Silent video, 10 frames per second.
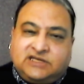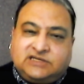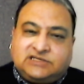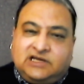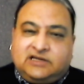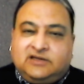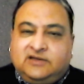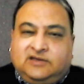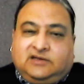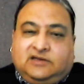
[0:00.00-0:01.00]
things like,
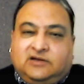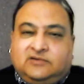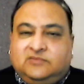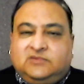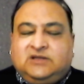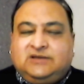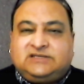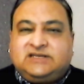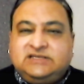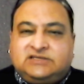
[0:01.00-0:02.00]

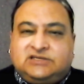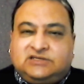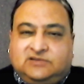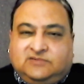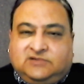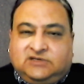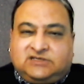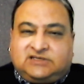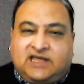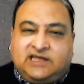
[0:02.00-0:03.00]
it's easy to
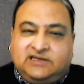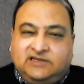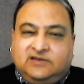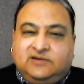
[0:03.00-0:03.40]
say,